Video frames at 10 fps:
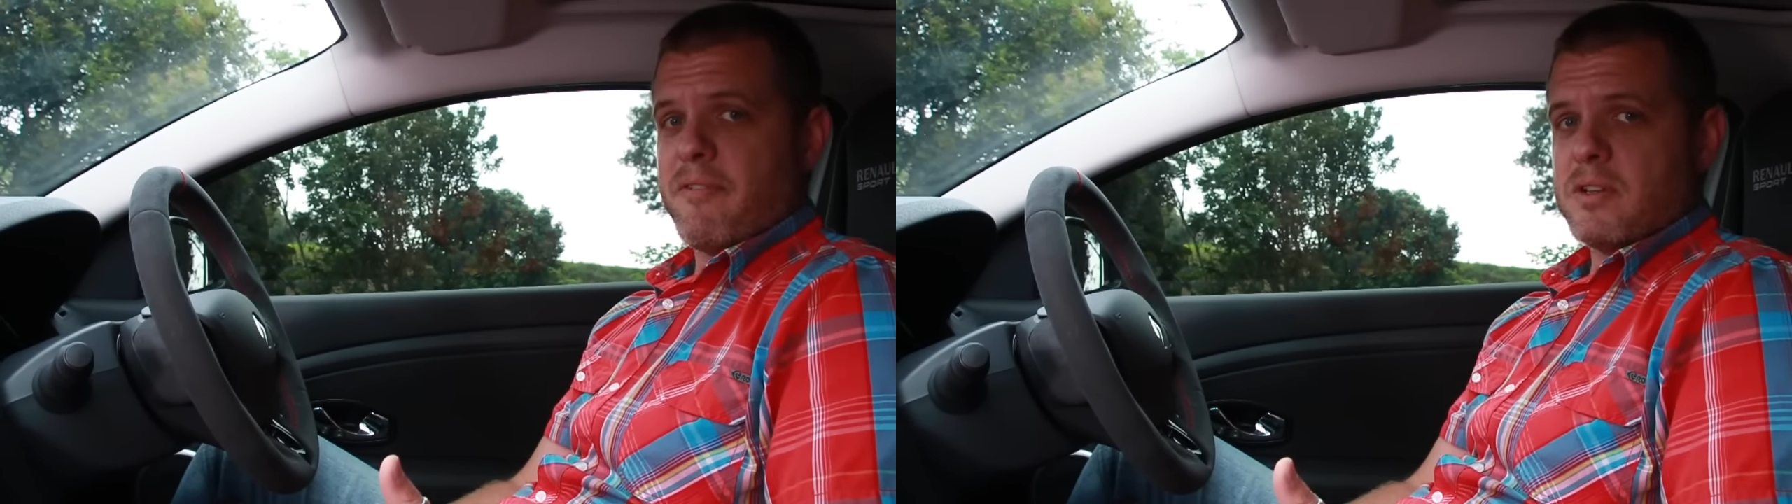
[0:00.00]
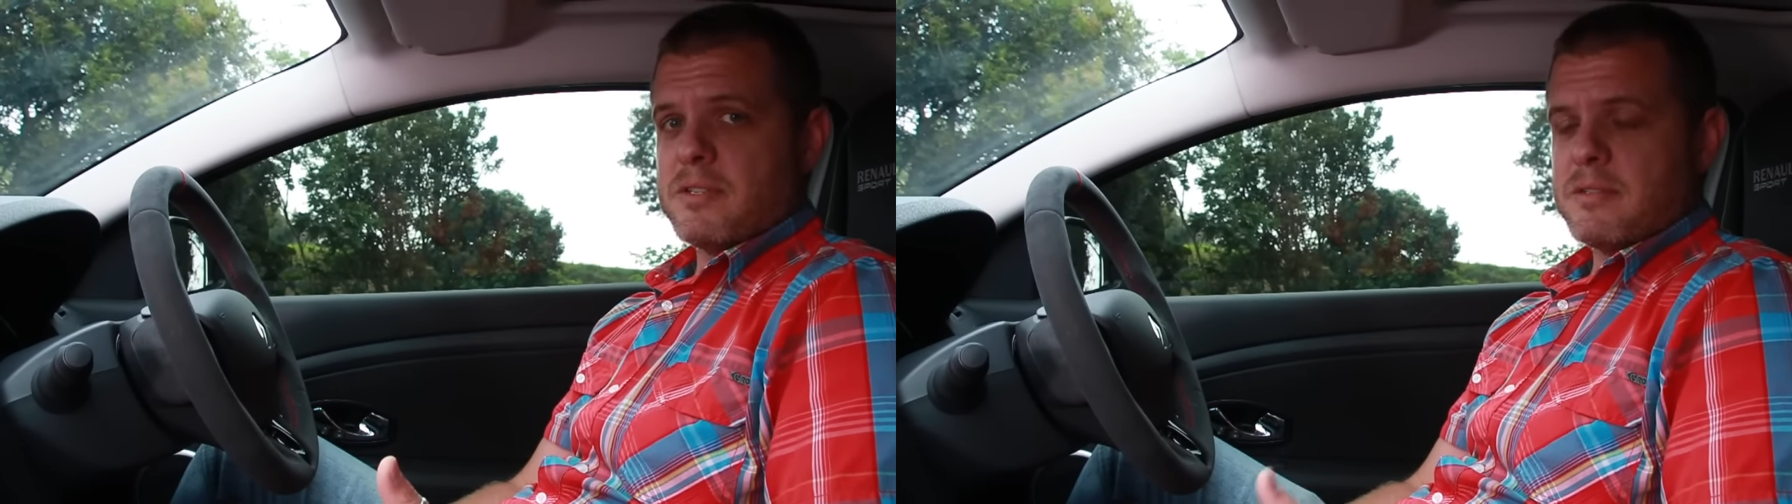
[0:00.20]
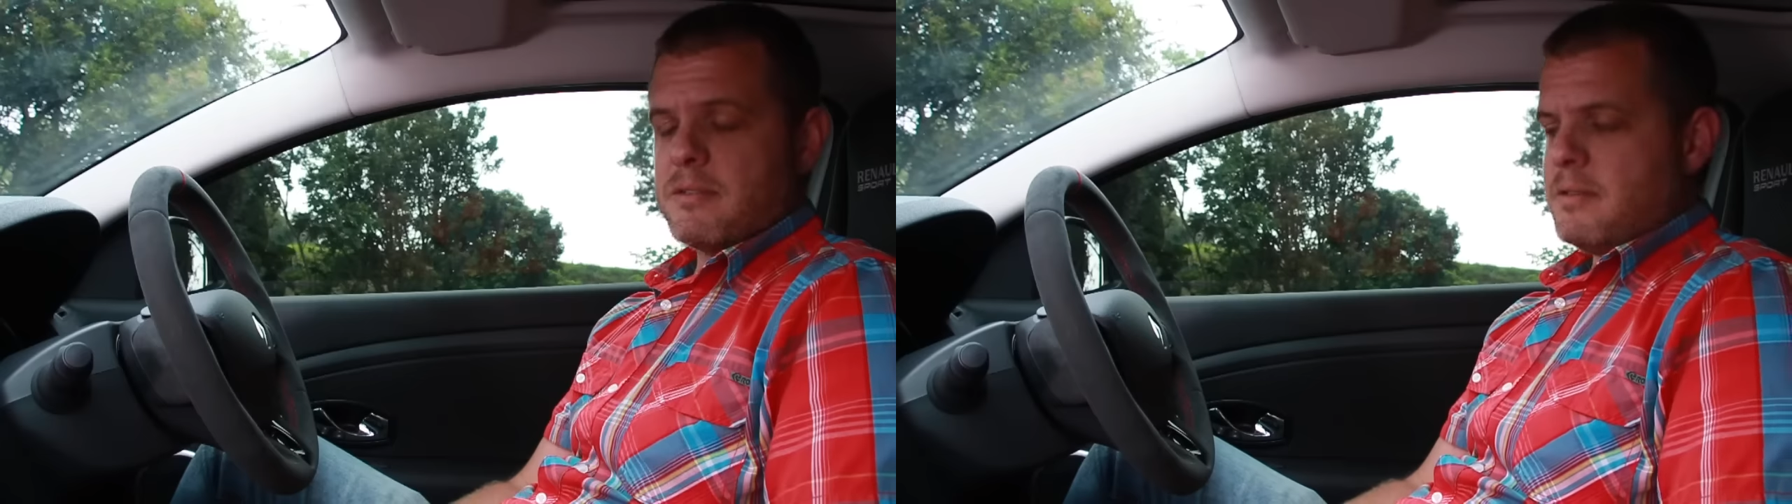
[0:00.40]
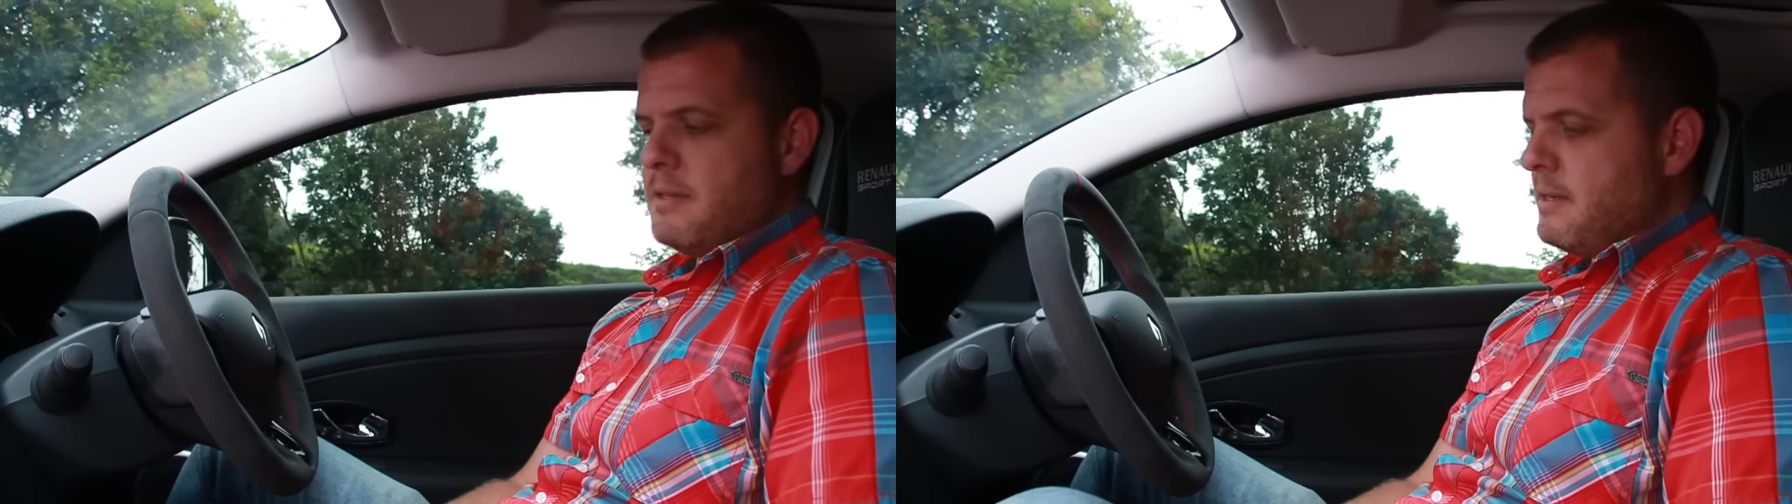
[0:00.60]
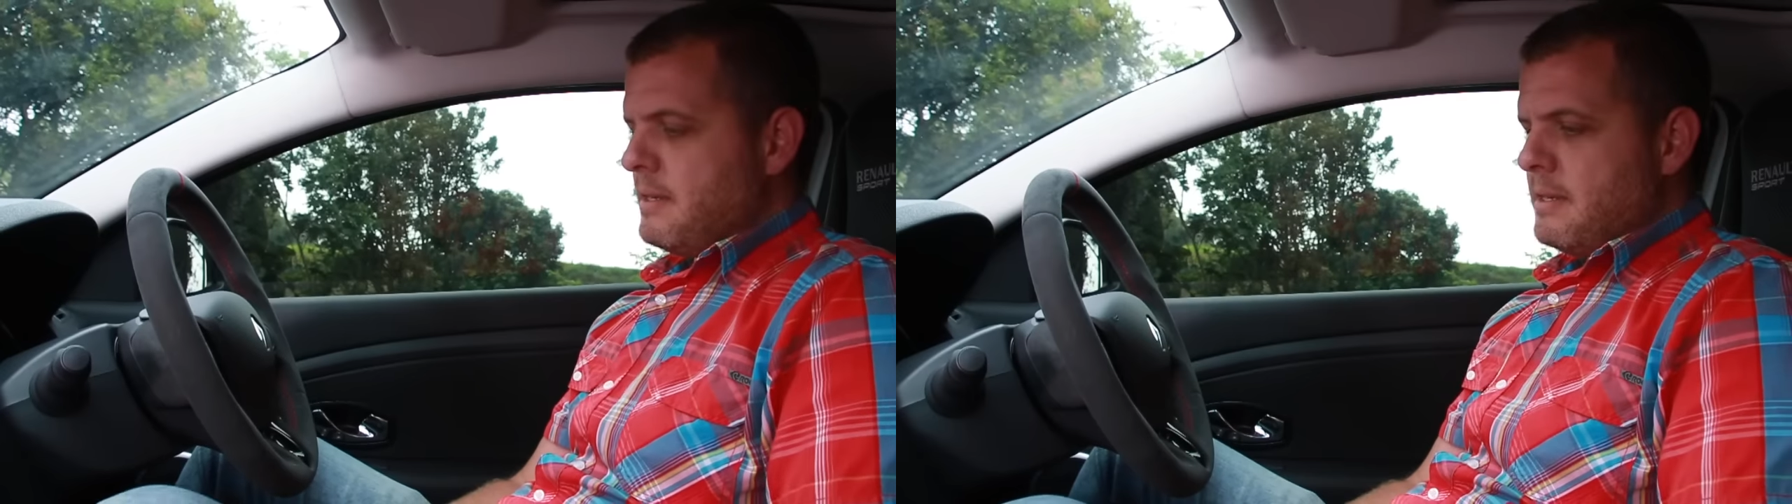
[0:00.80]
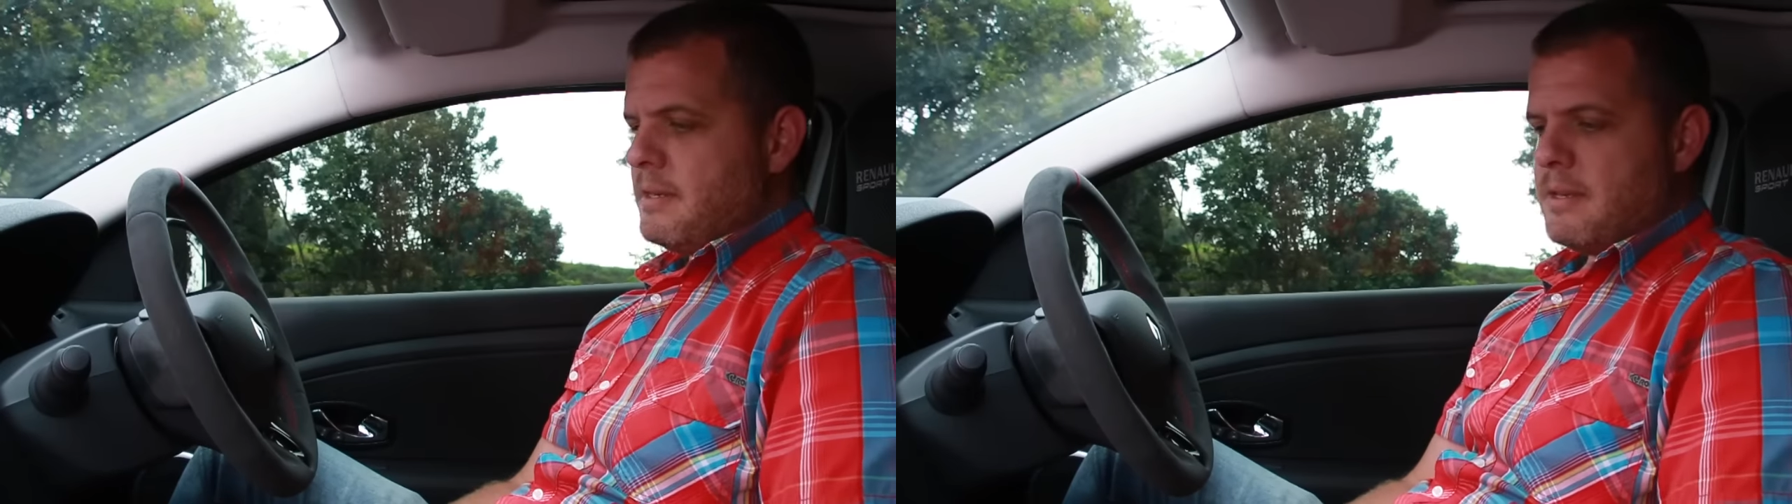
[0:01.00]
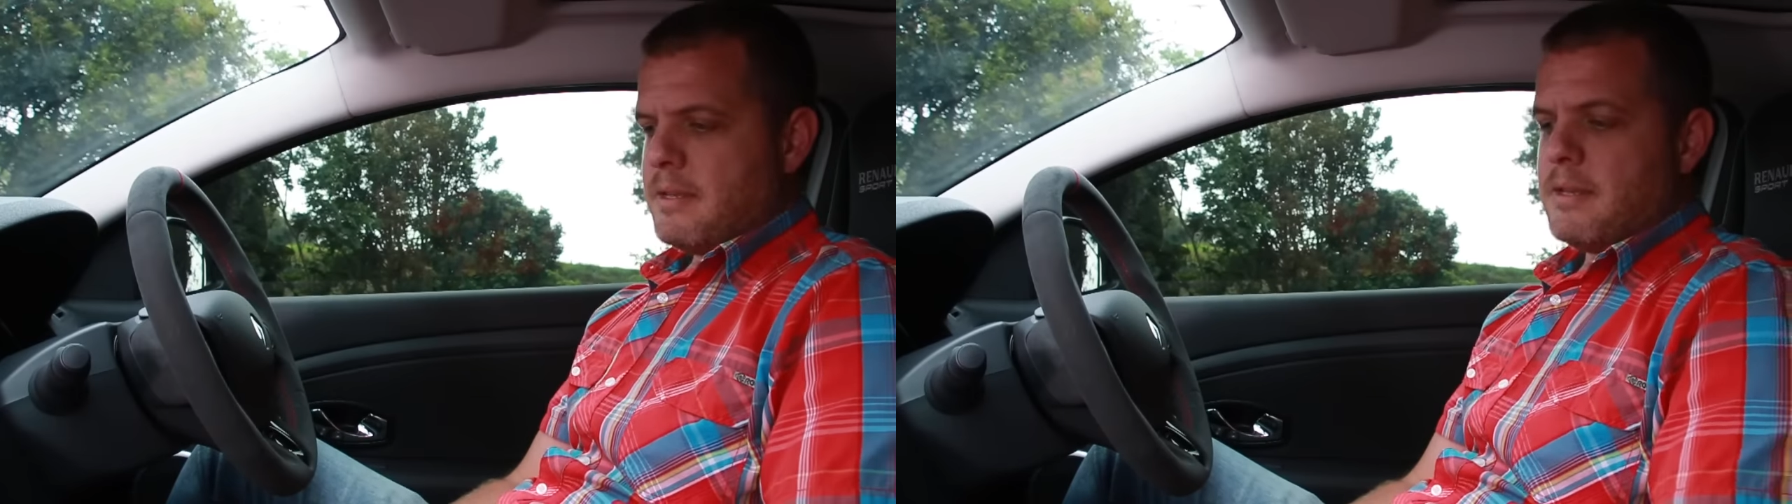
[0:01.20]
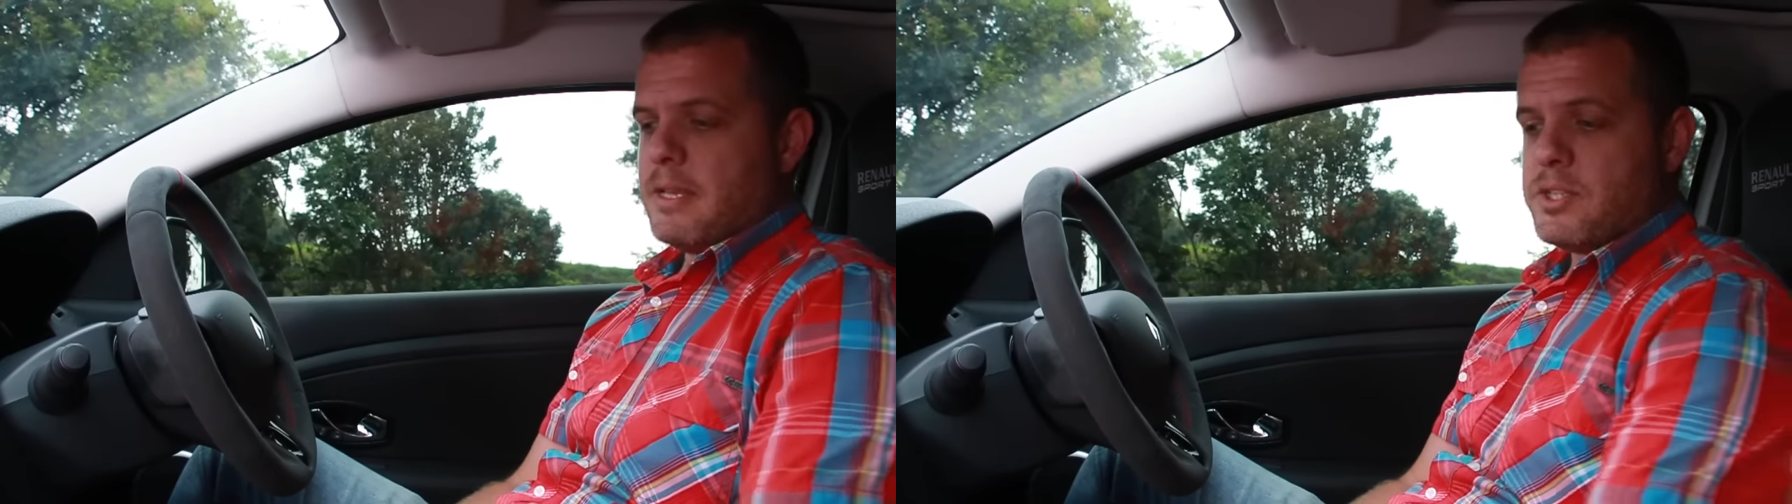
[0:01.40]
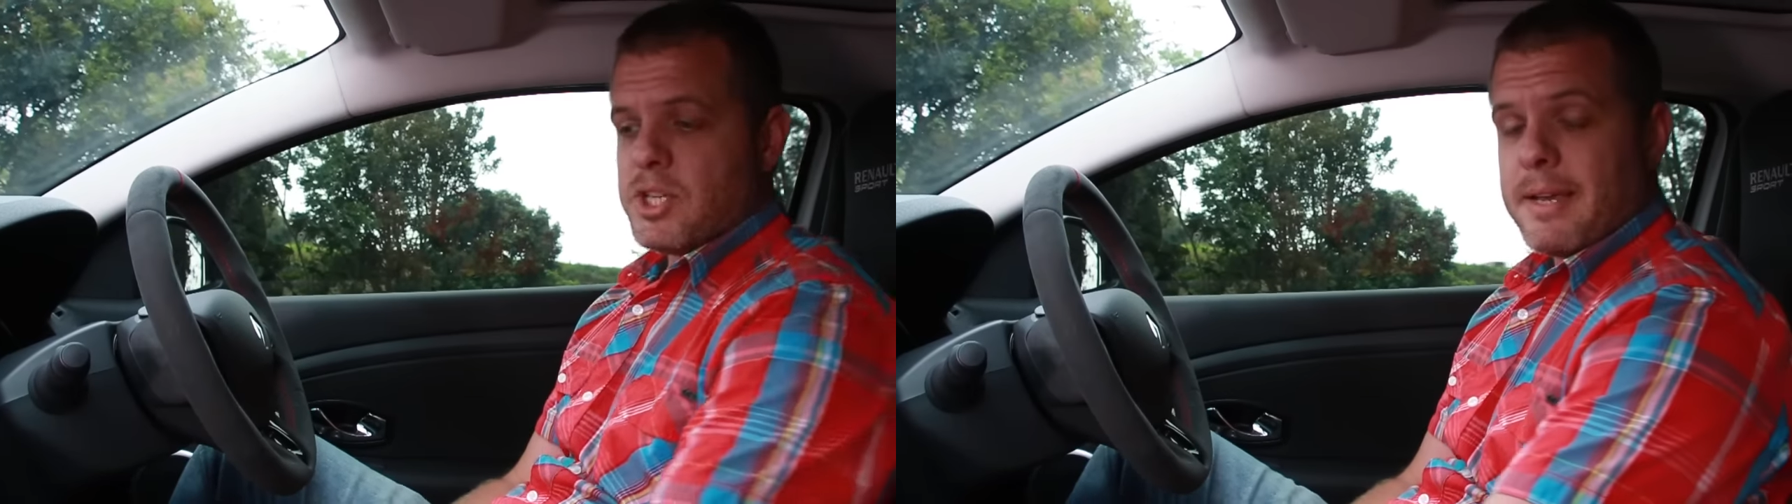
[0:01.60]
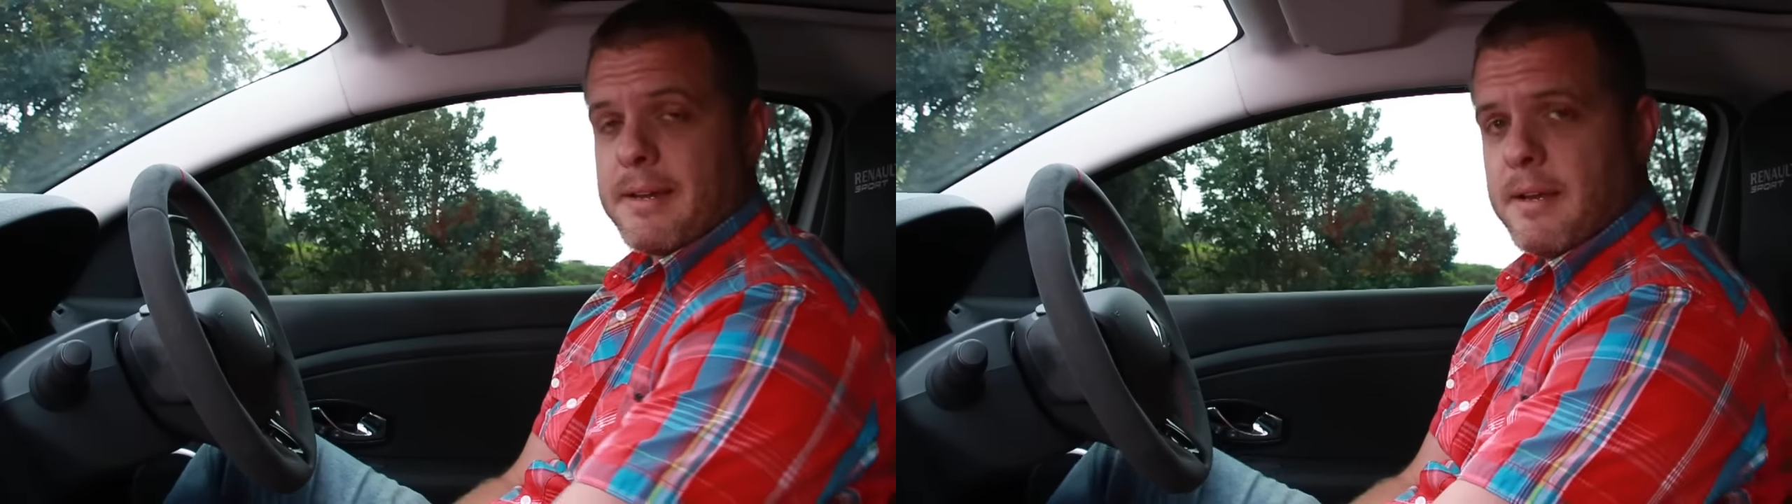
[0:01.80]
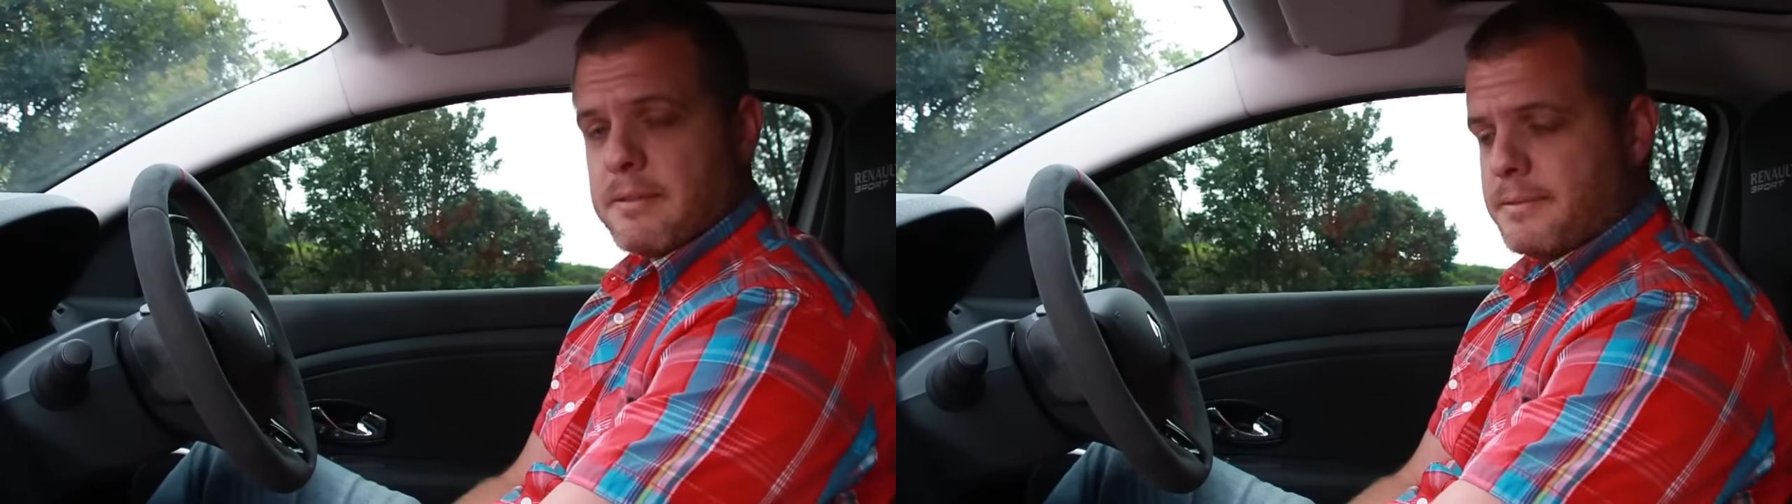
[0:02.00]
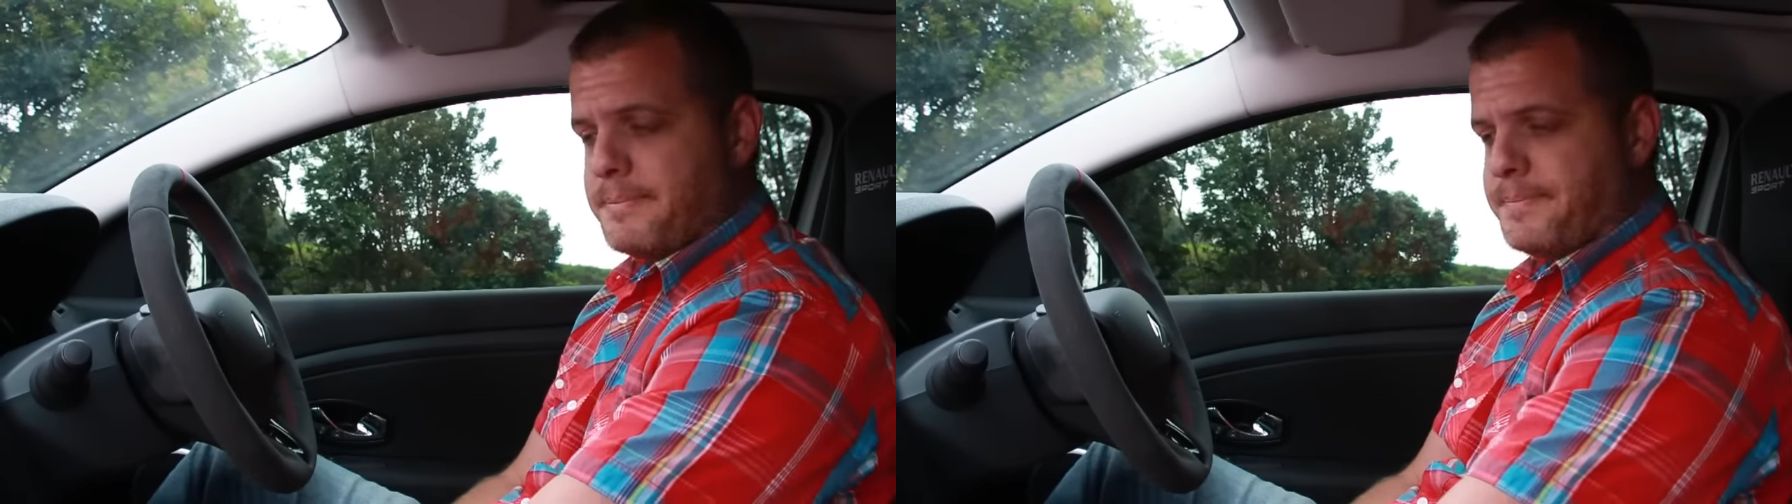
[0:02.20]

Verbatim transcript: fast? Let's check it out.